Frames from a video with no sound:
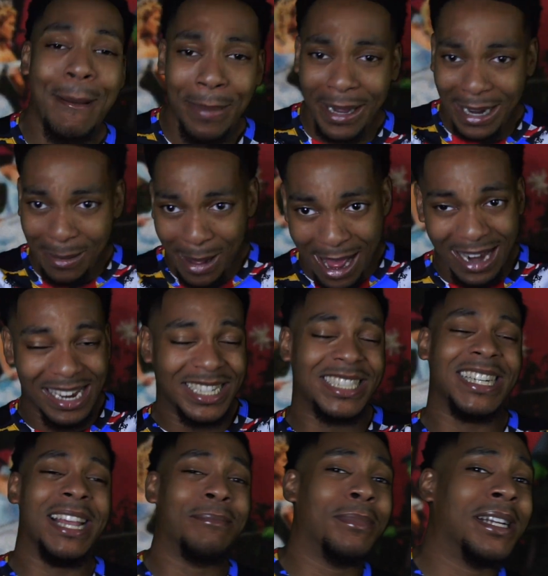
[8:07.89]
picking up all this
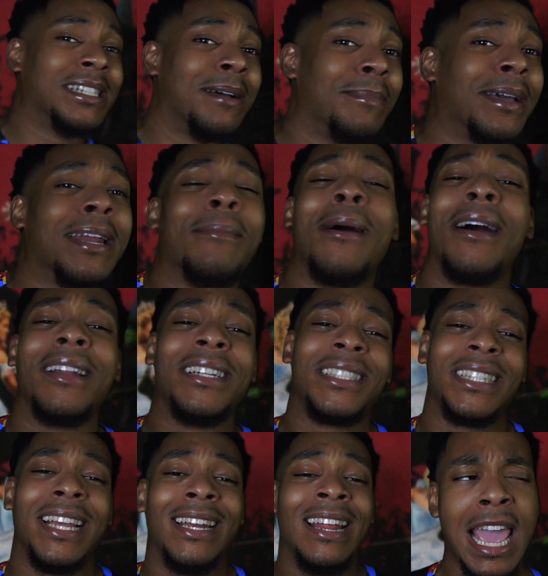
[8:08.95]
shit, bitch. I'm picking up all this
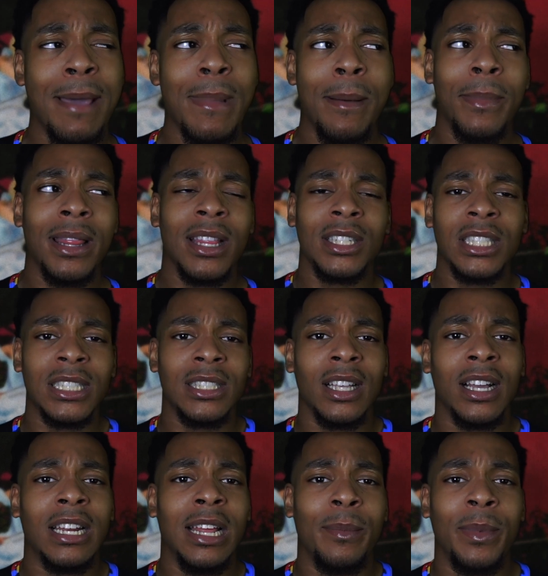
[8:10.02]
shit. And my mother's just
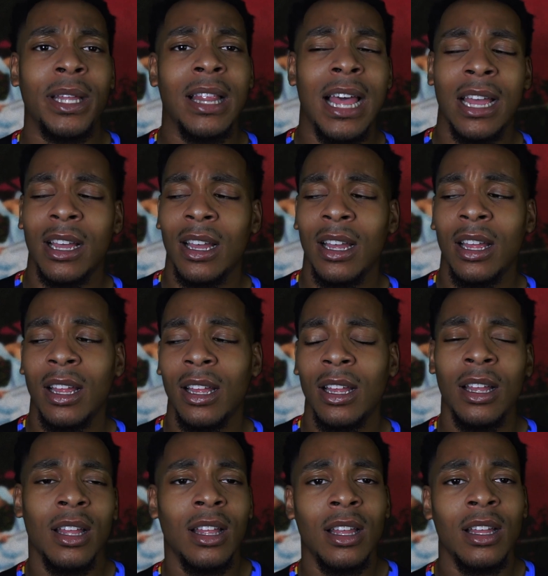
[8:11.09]
looking at me like,
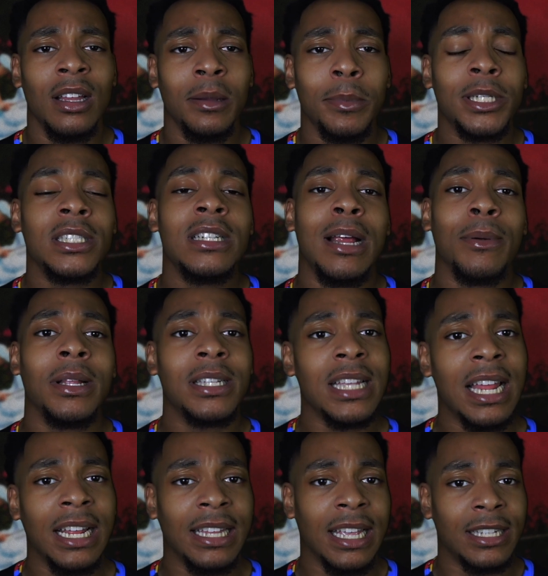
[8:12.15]
but she's not really saying
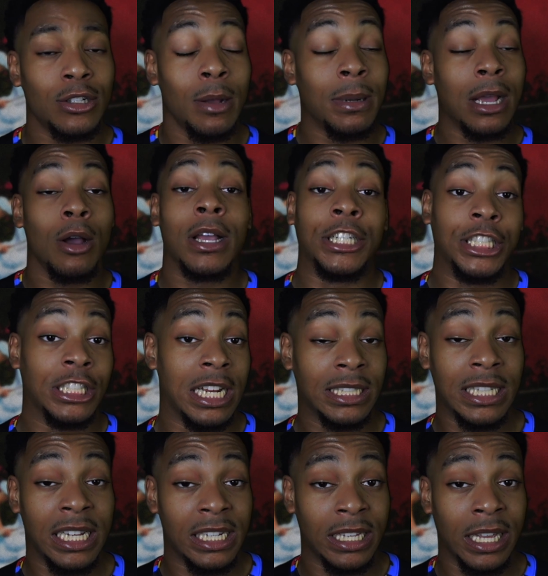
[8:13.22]
anything. So I'm like, okay, she's not
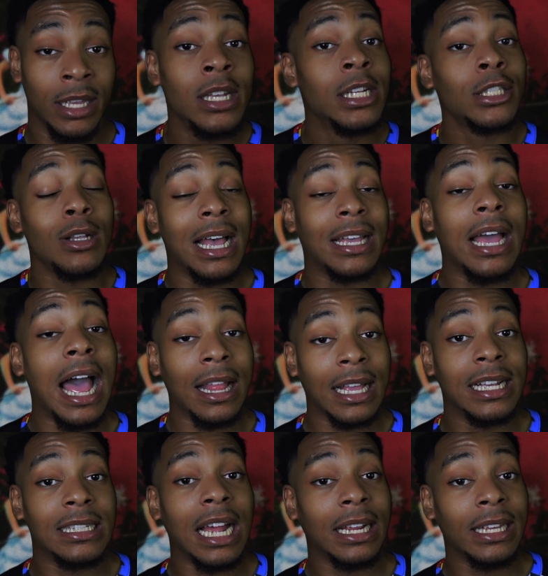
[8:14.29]
saying anything. So I
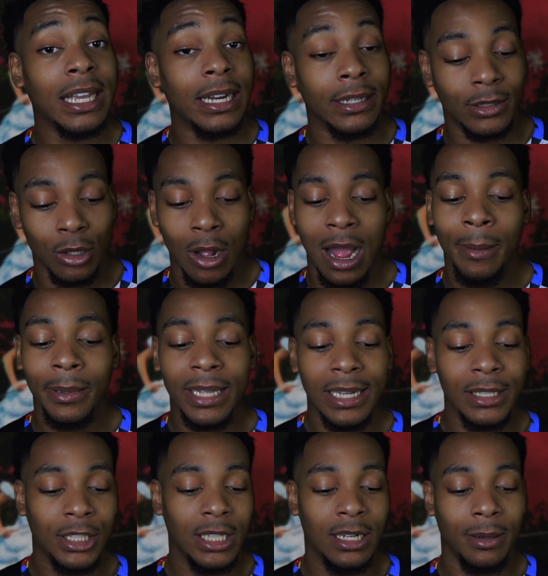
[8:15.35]
guess I can get it. So I'm getting
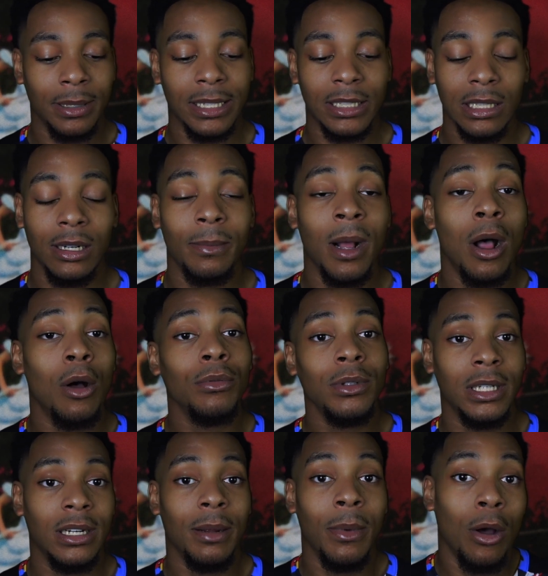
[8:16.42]
shit. I'm holding
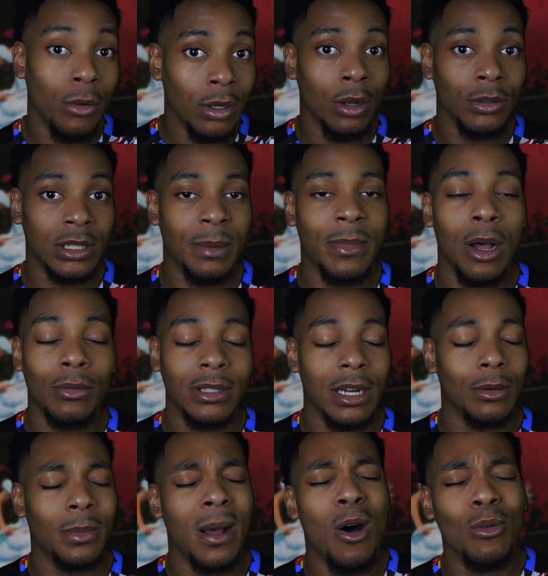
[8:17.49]
it. I'm
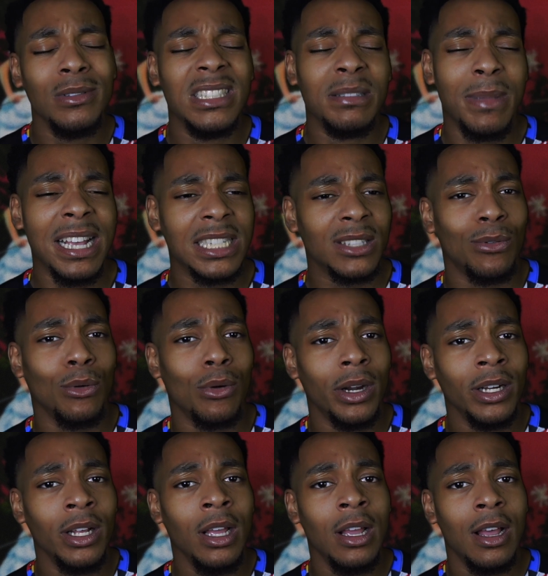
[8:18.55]
holding space for it,
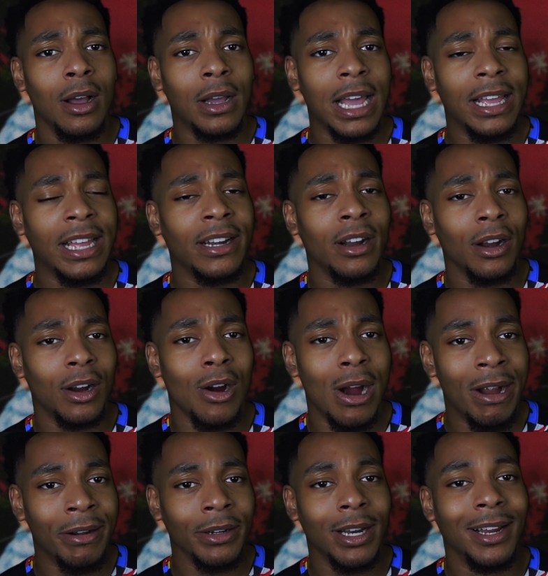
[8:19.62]
okay, in her
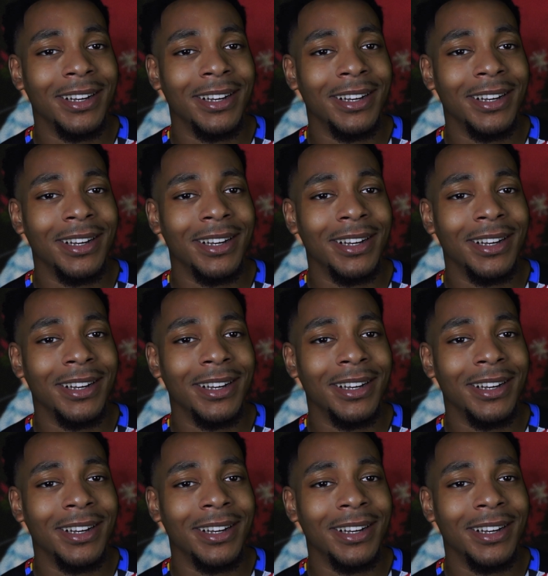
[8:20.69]
cart.